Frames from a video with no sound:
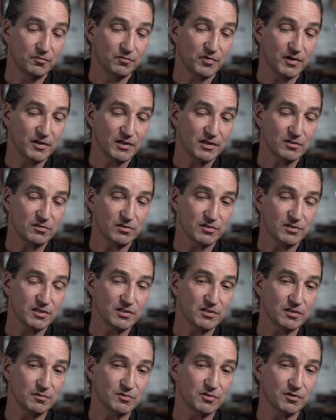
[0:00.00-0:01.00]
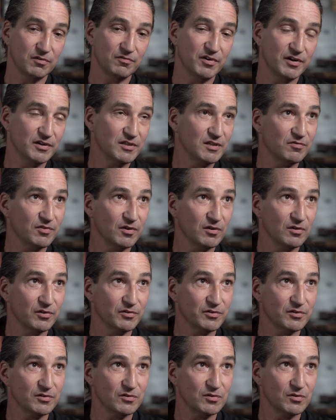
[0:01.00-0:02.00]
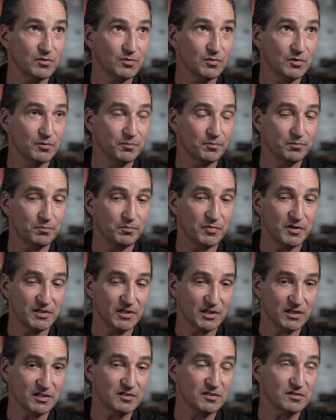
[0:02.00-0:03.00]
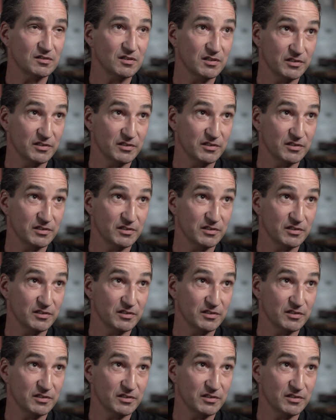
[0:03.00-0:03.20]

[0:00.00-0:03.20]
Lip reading: Financial systems are very difficult to predict,